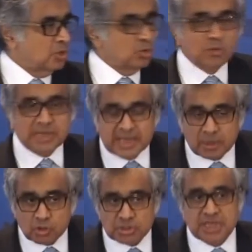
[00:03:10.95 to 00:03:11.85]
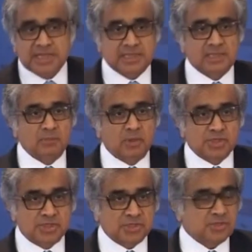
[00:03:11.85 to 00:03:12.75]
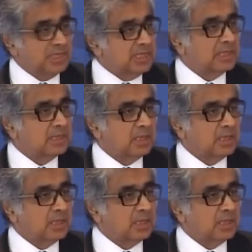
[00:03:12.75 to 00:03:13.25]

You renegotiated the Mauritius Treaty.